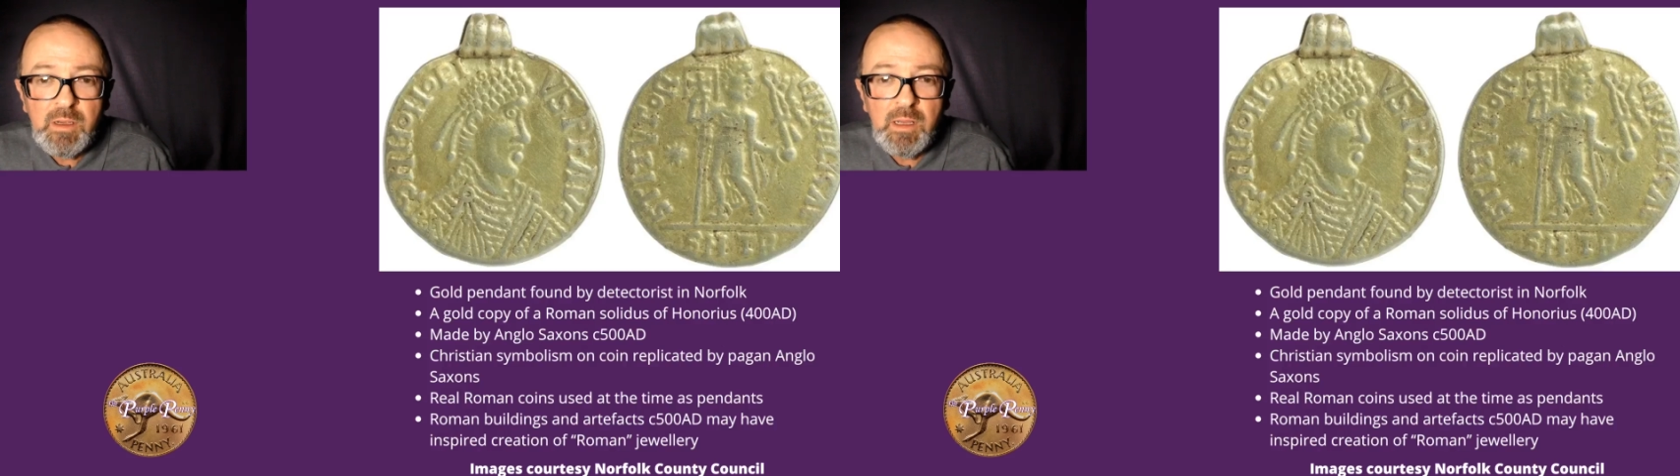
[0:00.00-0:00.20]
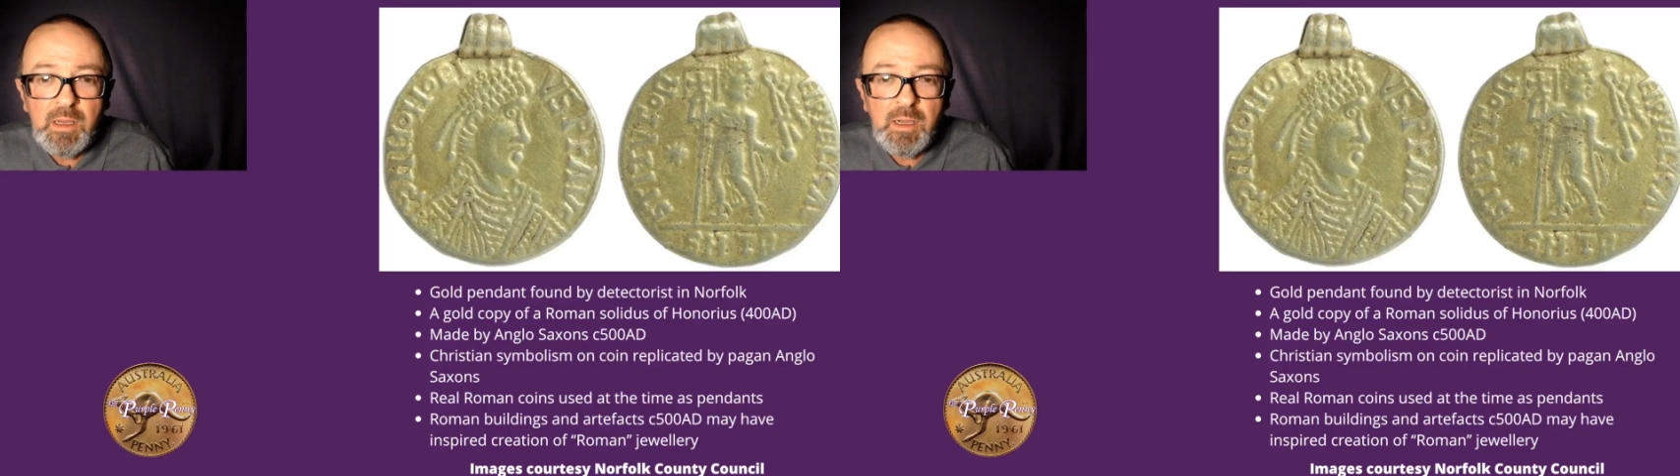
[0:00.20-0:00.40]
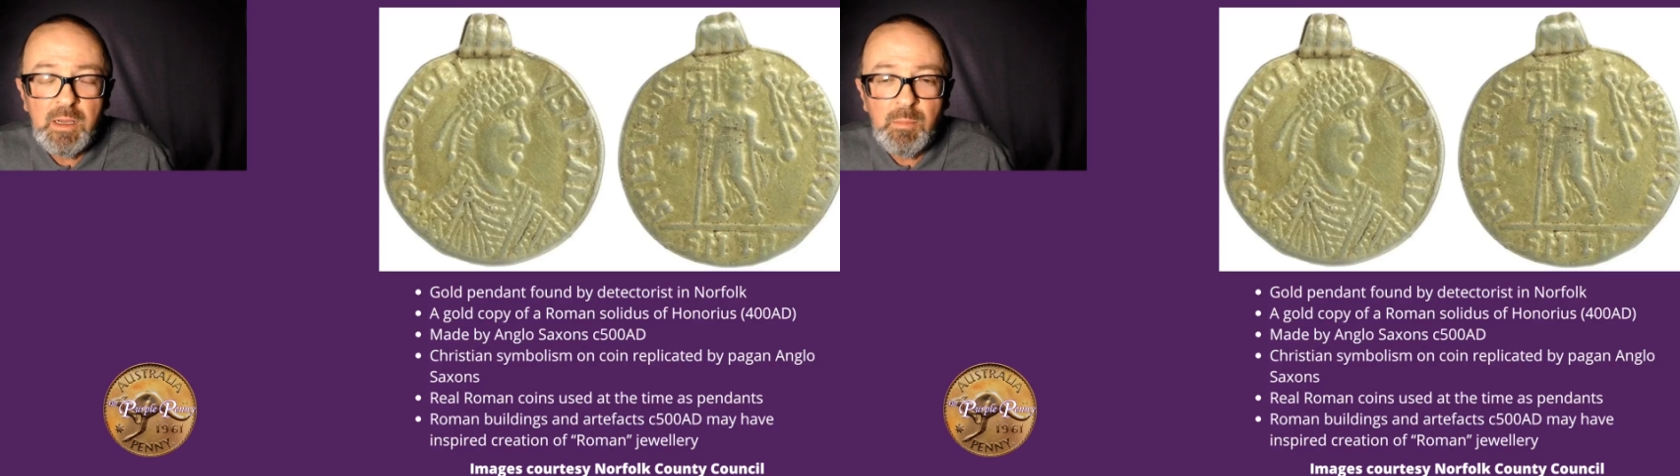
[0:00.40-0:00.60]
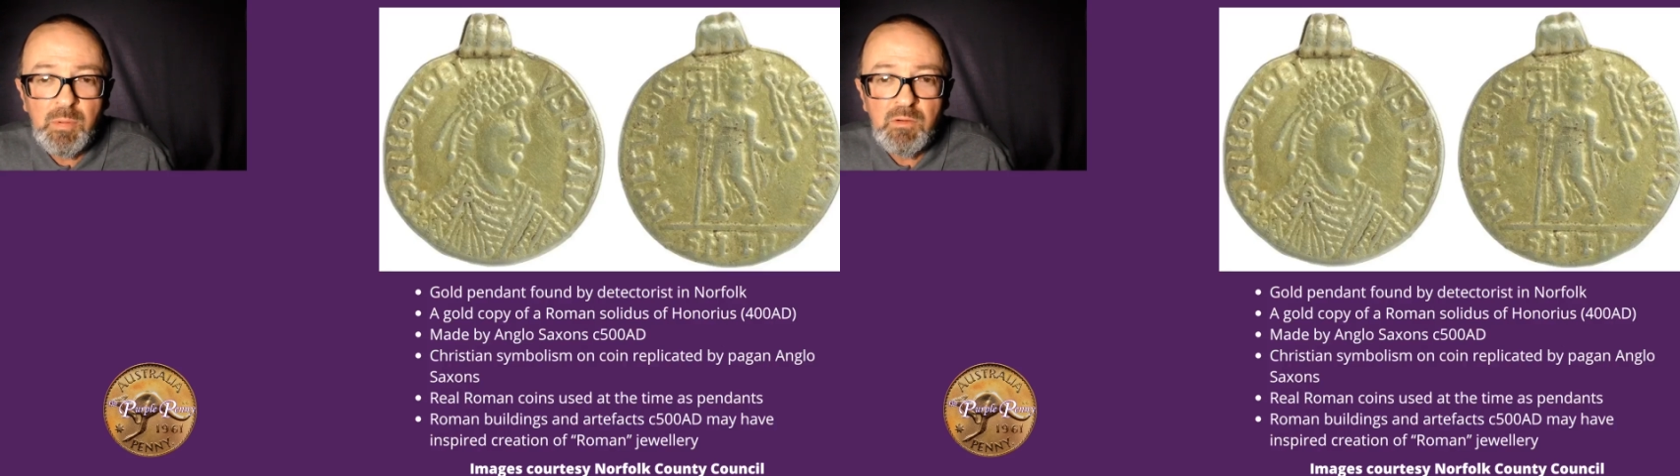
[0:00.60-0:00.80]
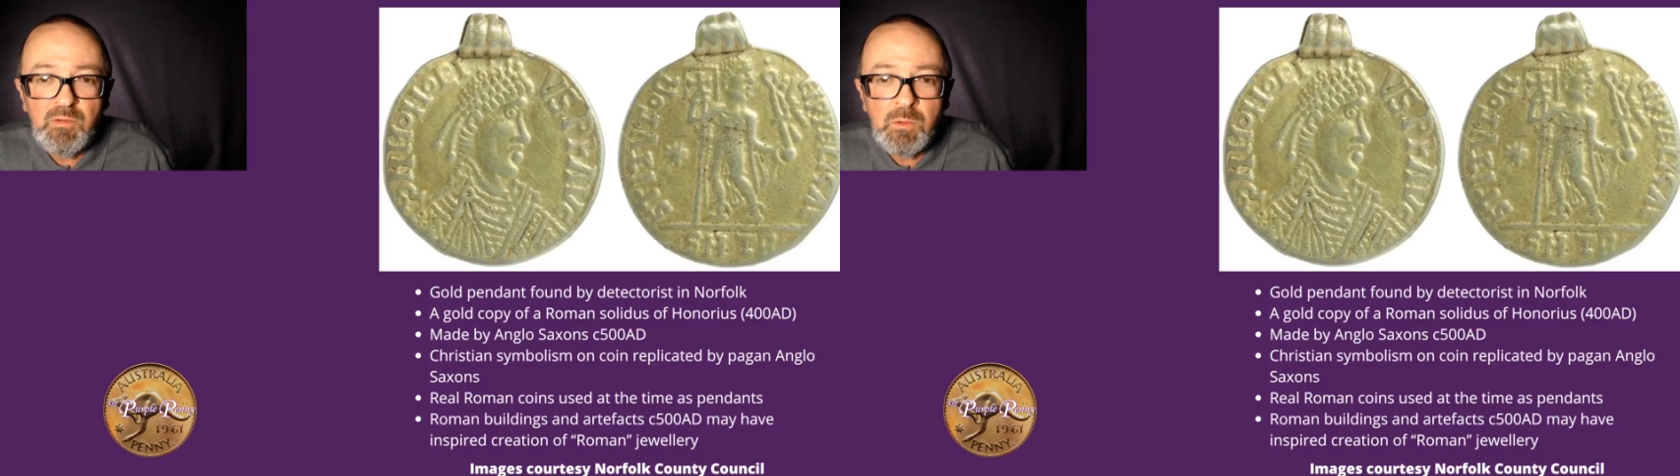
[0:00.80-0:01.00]

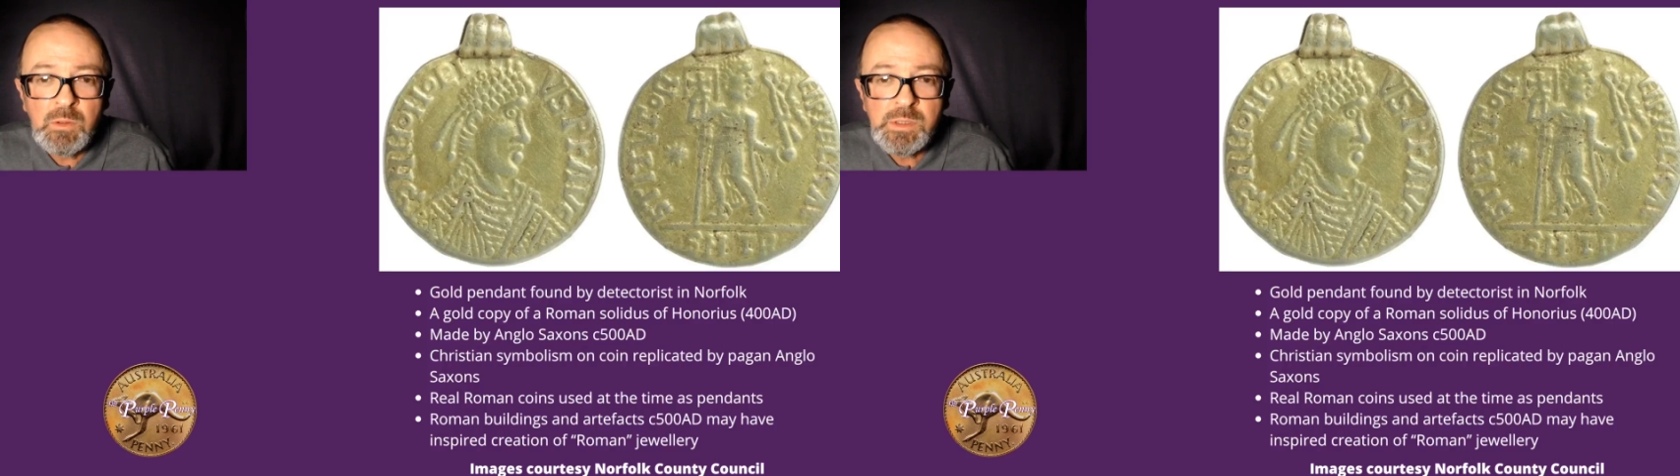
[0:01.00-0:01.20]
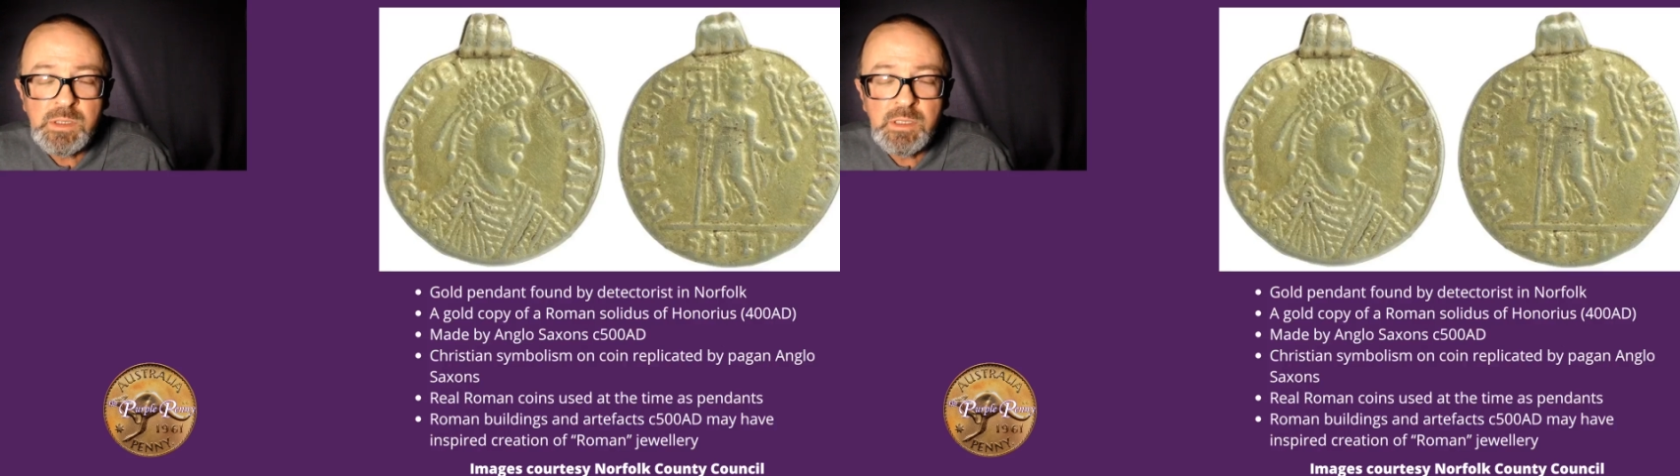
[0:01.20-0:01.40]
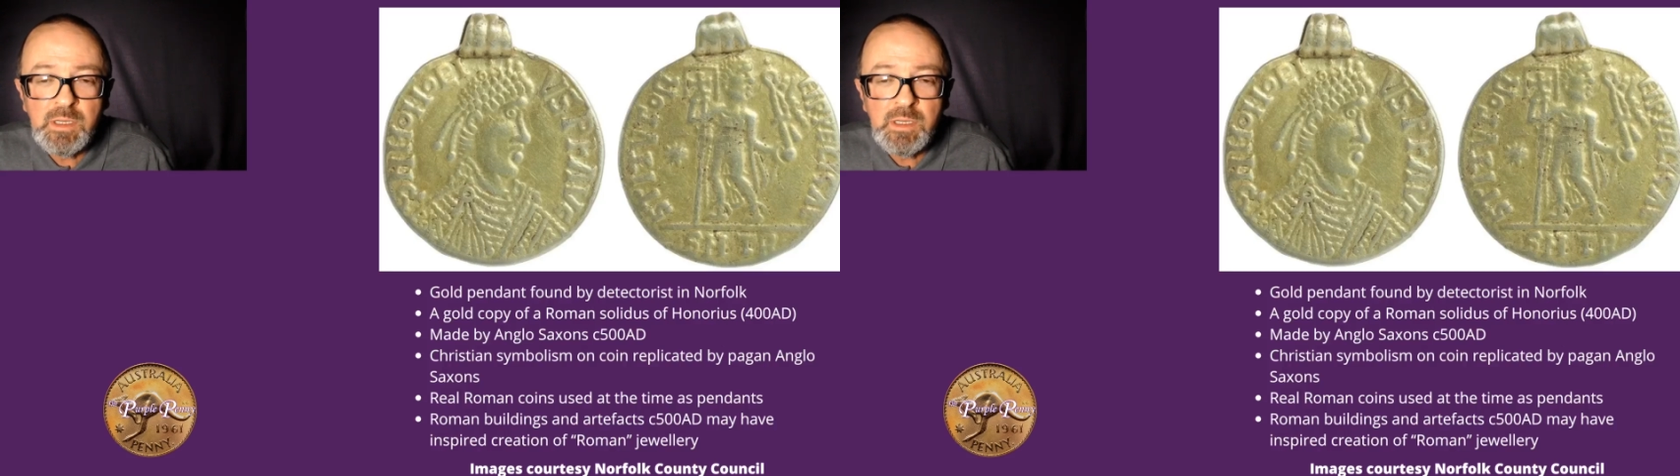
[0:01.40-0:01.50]
But of course,